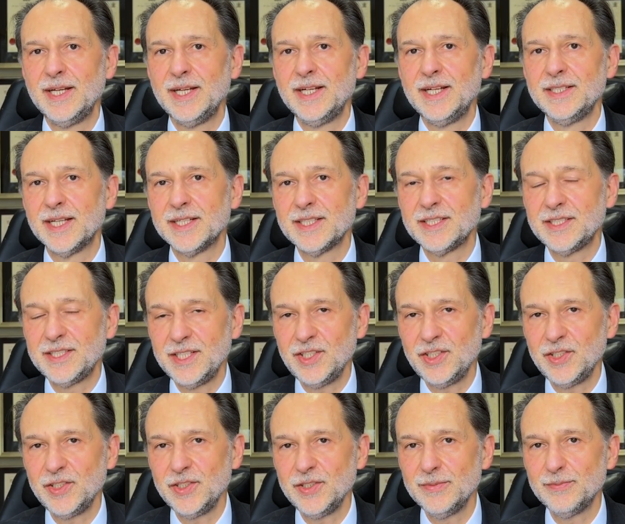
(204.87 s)
Now, the
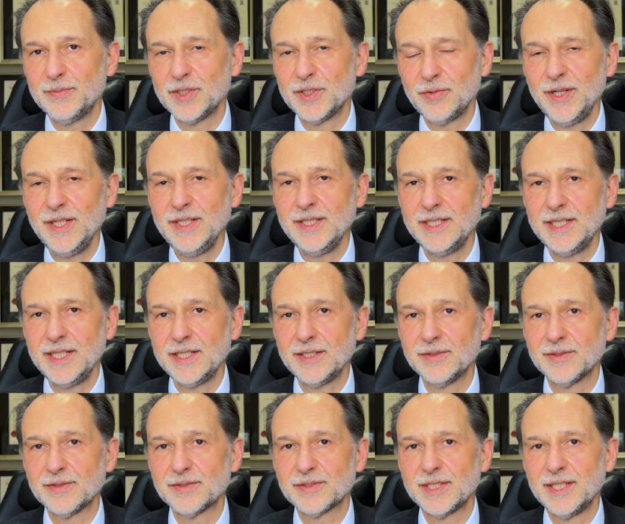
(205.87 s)
tissue between the
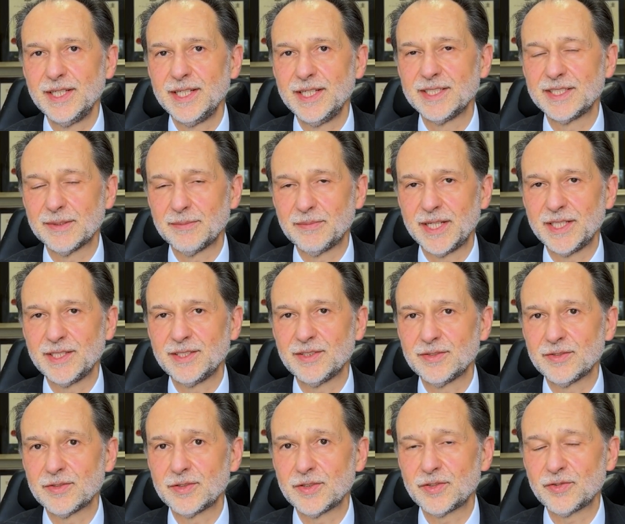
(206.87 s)
needles is ablated
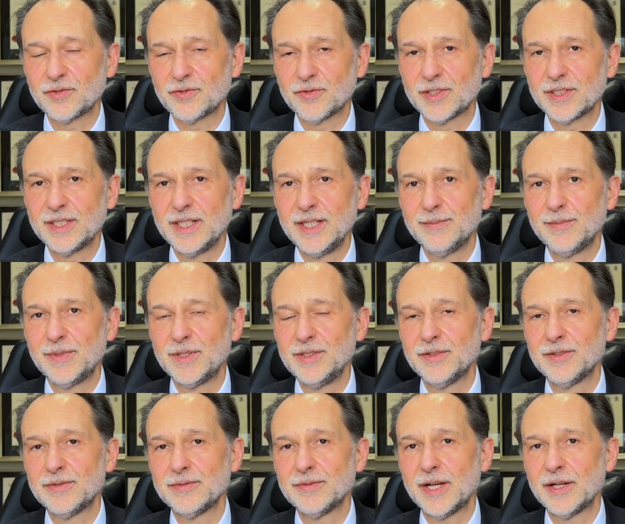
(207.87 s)
or destroyed, but
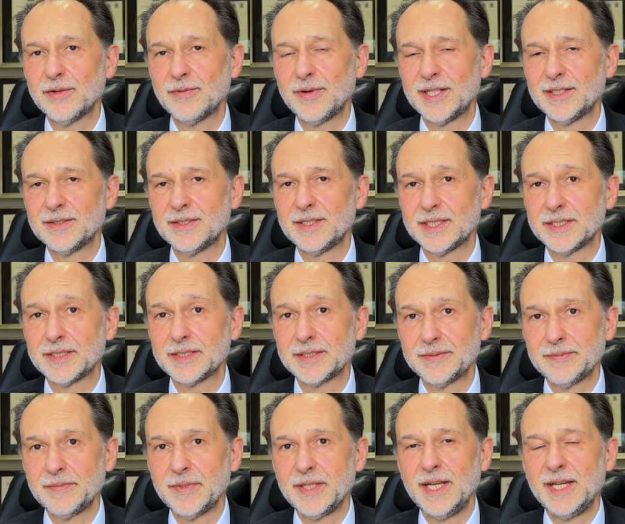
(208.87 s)
not around it.
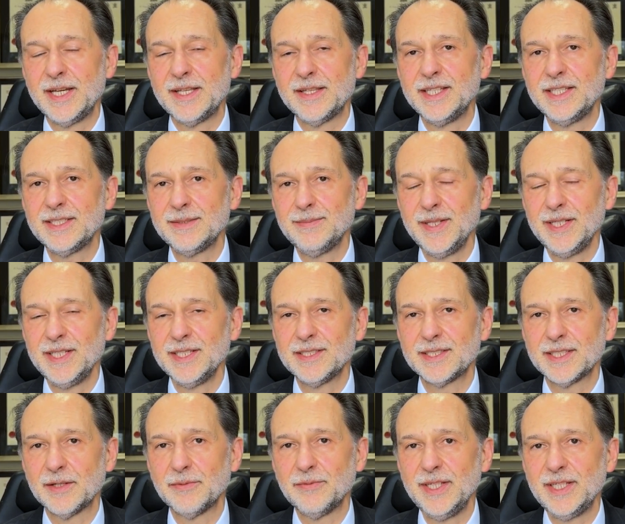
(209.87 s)
This means
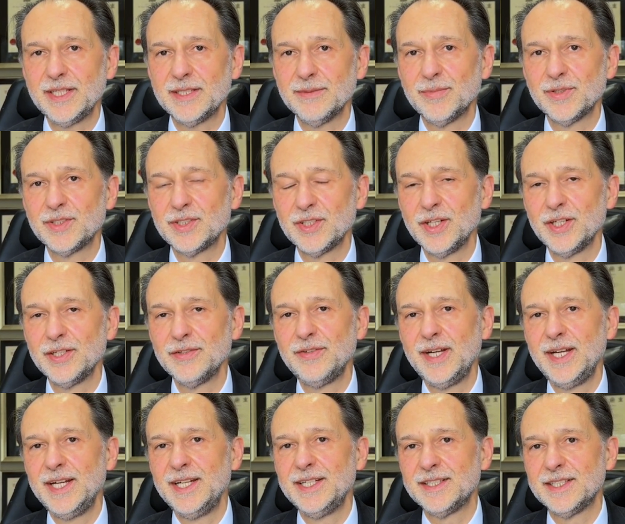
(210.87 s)
that we can preserve
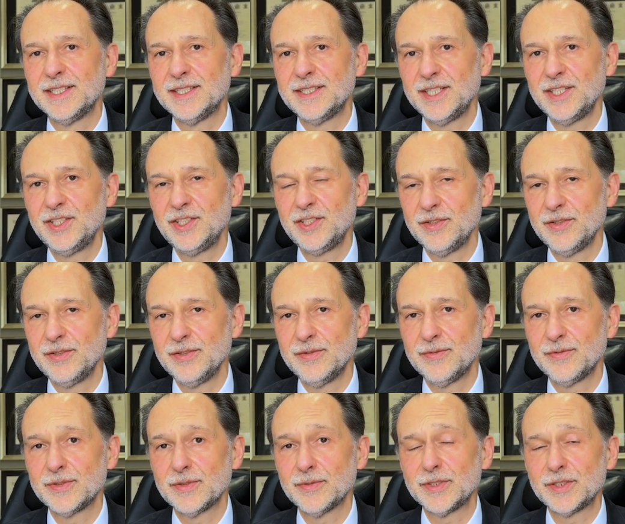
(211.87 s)
the tissues
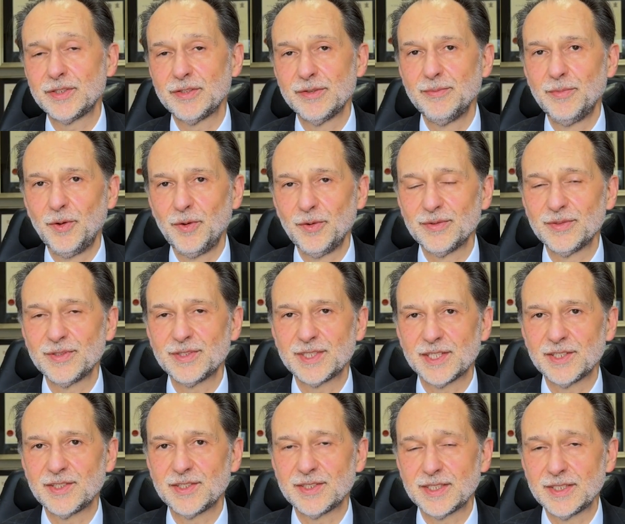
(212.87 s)
which are important,
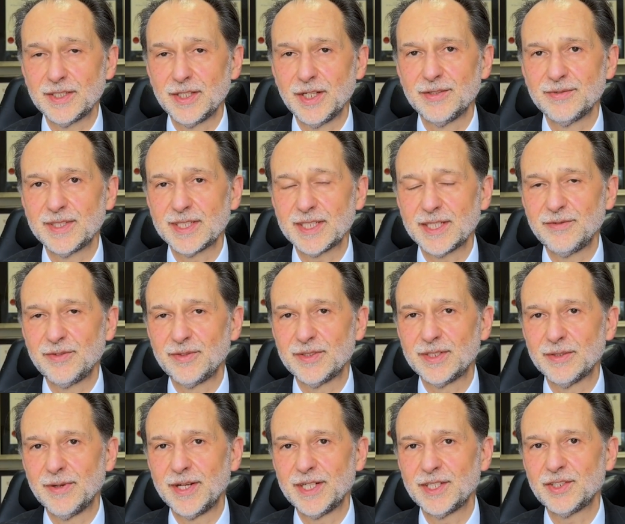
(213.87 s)
such as the nerves that give you an
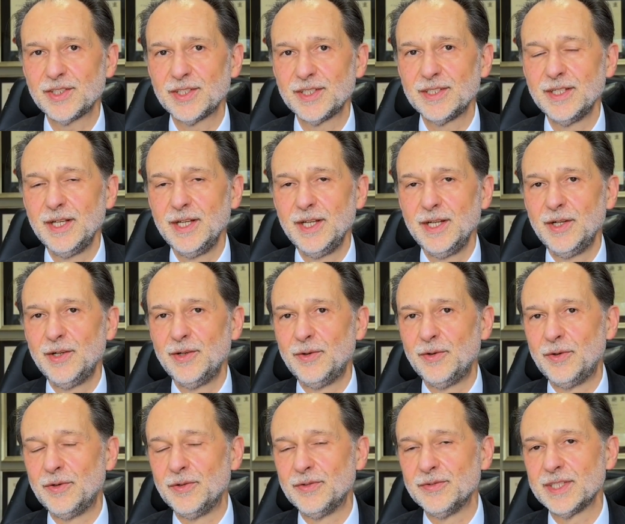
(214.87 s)
erection
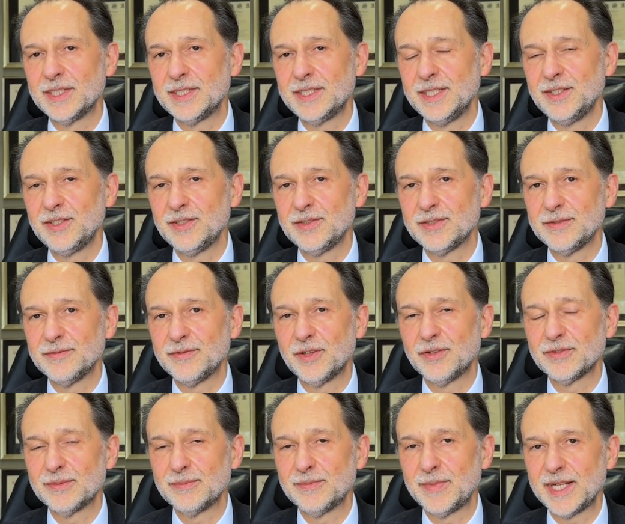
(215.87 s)
or the tissues involved
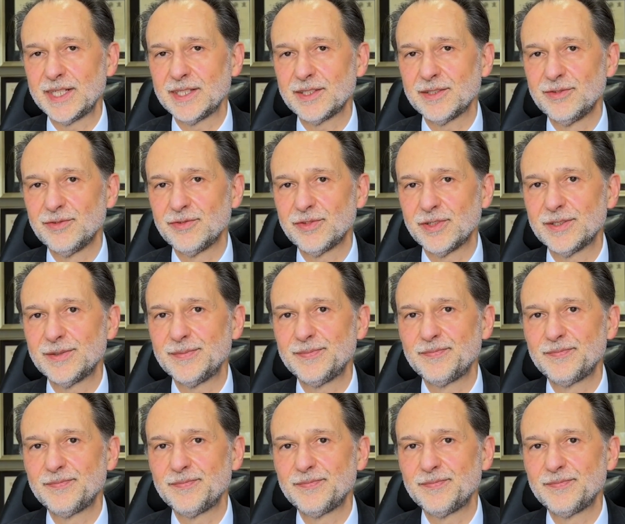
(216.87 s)
in bladder control.